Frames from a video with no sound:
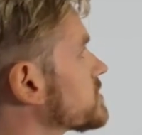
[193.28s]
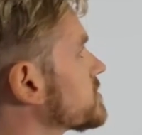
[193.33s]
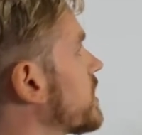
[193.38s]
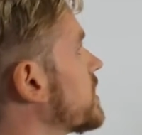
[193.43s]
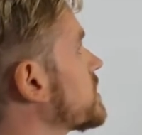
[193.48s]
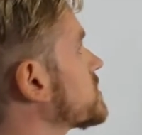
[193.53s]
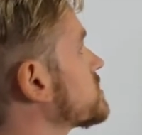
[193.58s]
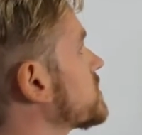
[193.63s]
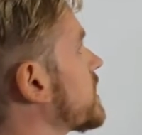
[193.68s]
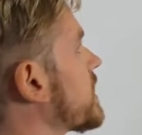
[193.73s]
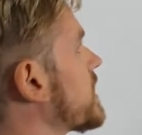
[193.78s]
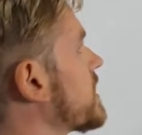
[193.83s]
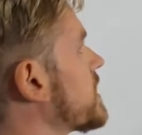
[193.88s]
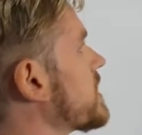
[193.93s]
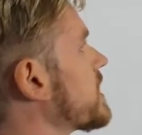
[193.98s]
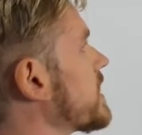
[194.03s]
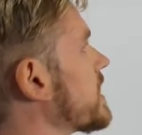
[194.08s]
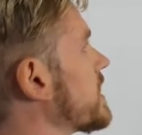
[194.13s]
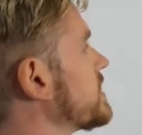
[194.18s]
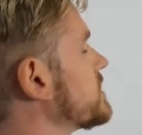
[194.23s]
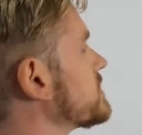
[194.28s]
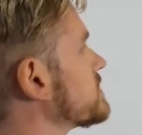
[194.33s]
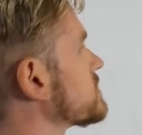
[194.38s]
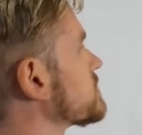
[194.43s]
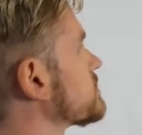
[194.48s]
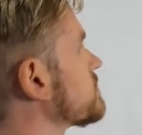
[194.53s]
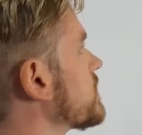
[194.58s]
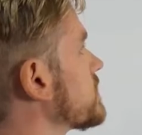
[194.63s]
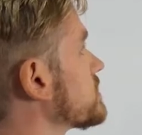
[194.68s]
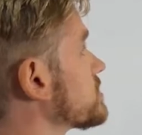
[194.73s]
searcher here
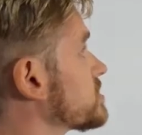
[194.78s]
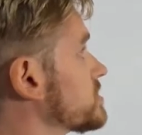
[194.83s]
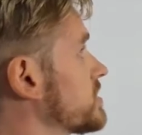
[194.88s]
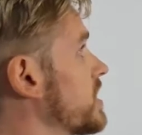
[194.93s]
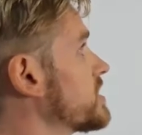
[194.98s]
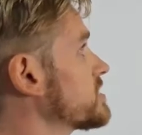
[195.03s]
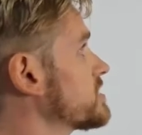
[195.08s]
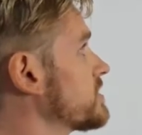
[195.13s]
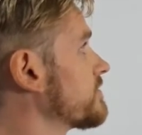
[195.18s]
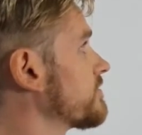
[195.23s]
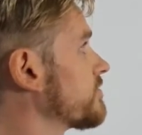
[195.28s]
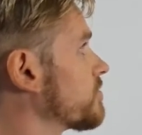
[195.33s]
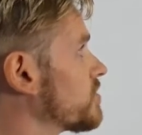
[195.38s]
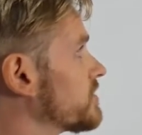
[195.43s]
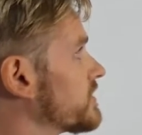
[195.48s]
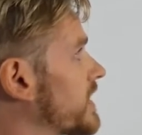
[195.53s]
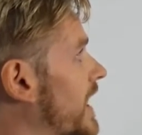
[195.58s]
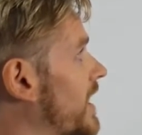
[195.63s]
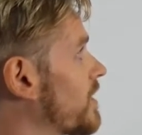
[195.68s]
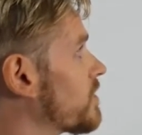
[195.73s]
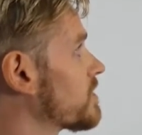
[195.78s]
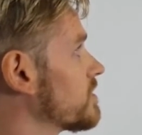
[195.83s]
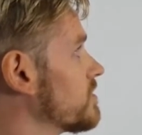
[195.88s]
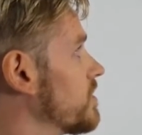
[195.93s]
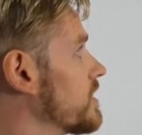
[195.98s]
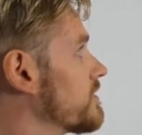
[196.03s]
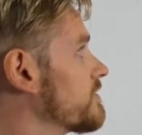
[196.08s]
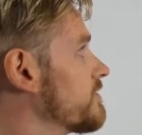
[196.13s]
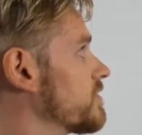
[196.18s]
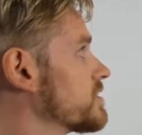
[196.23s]
is searching for an
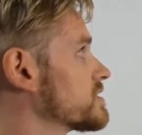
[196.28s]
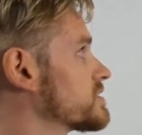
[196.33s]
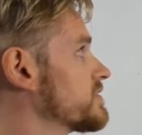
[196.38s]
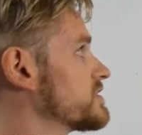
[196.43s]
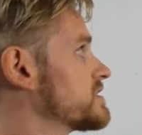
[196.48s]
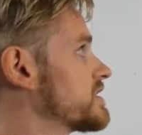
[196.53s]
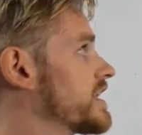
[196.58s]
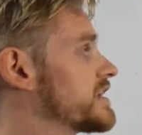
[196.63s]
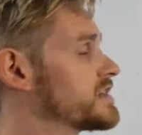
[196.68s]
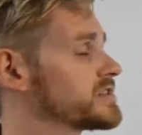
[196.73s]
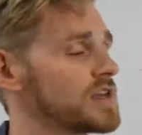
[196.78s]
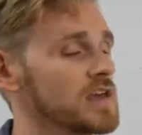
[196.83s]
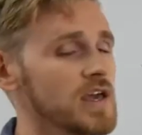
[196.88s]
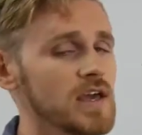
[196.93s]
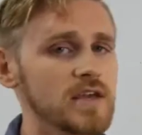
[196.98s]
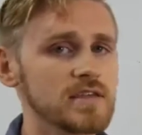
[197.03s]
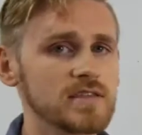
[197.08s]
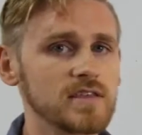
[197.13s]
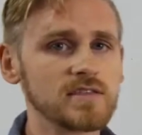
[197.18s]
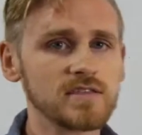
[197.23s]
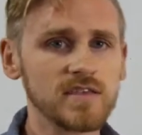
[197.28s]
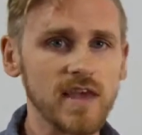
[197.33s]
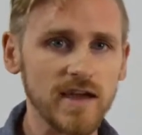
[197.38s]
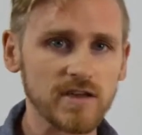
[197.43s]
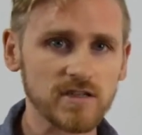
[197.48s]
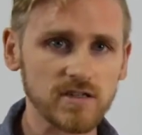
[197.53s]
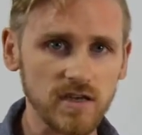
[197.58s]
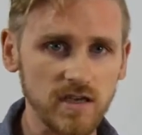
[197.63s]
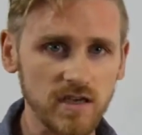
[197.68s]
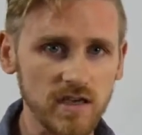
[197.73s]
alkaline phosphatase
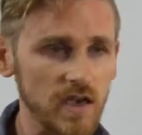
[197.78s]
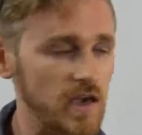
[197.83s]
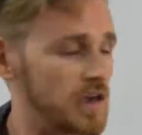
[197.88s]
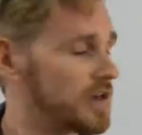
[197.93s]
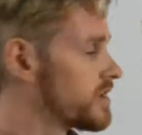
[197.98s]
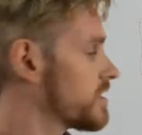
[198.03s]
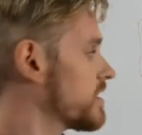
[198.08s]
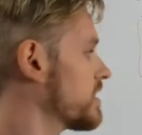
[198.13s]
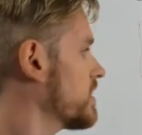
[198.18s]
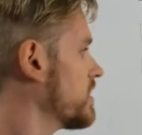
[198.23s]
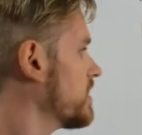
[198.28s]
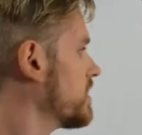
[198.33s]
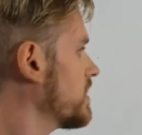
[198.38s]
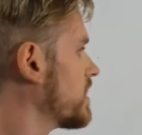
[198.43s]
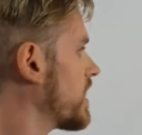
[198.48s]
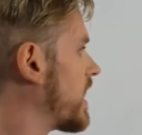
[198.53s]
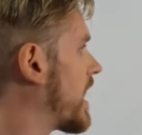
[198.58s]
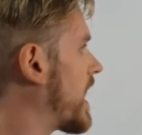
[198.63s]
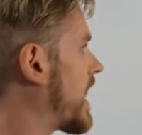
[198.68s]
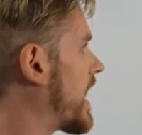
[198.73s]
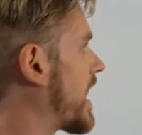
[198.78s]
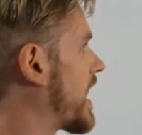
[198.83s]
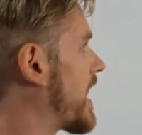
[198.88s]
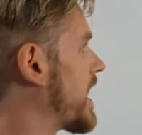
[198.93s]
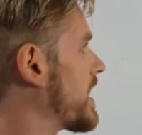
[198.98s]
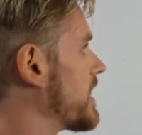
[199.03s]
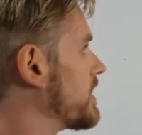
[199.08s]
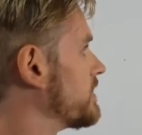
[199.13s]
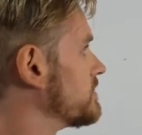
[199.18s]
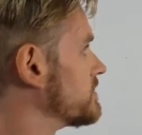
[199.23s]
detection kit.
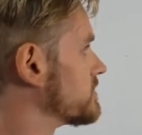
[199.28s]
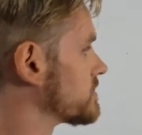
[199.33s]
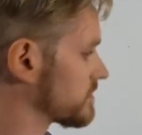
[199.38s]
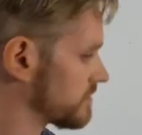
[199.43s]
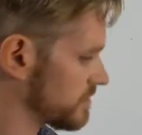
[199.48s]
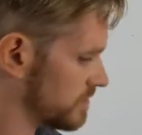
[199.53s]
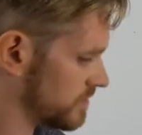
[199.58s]
And